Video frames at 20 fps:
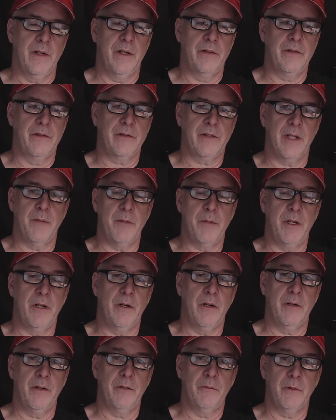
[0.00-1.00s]
just let me
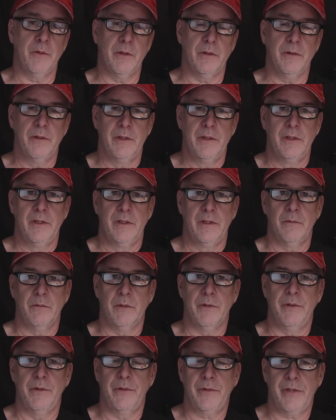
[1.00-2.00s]
know and we'll
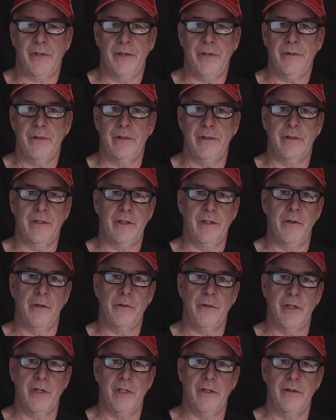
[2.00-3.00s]
we'll discuss it and
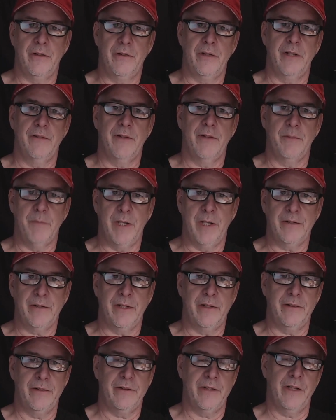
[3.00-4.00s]
negotiate and see if it makes
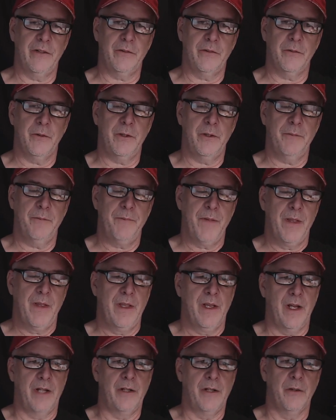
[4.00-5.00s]
any sense for you.
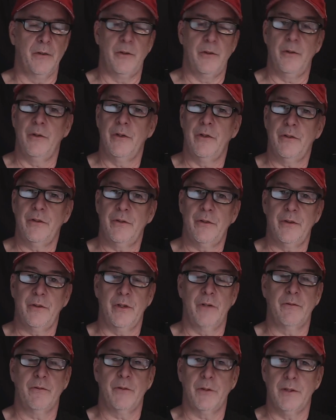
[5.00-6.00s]
I don't do this
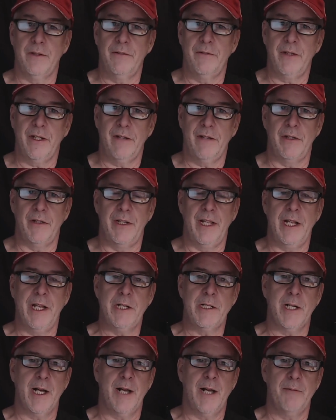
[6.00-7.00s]
for a living. I have a day
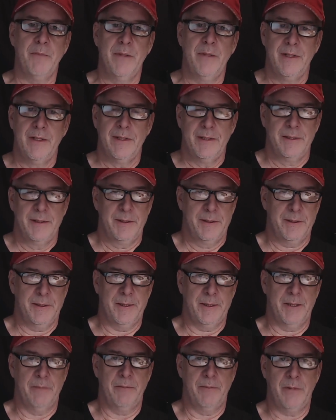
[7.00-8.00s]
job
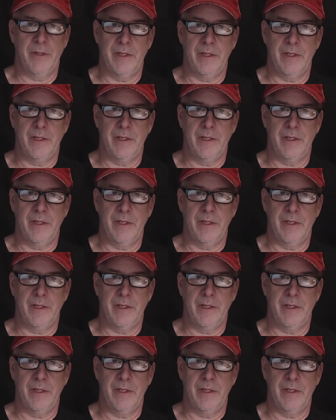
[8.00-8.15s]
um, in